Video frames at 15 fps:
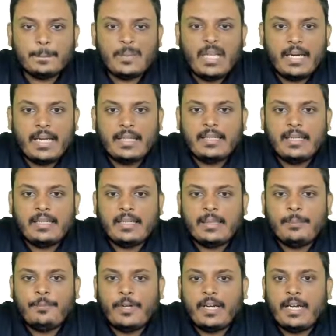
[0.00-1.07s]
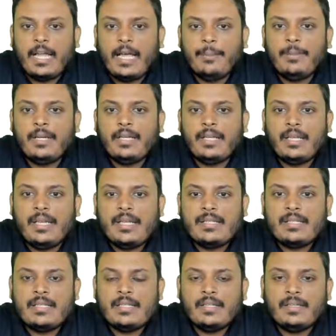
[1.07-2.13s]
Another term for reliability
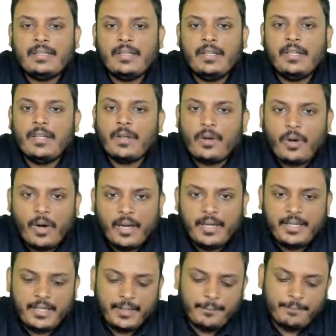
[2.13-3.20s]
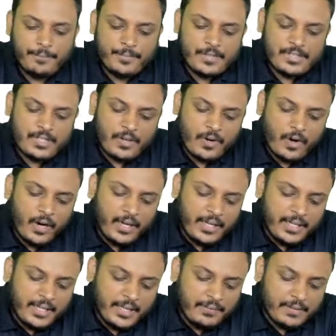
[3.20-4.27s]
is quality. It's a
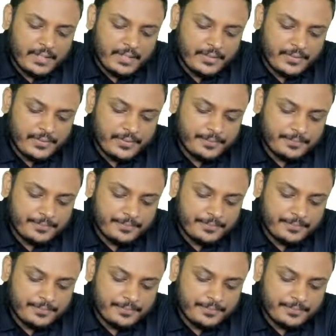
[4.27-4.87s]
quality evidence.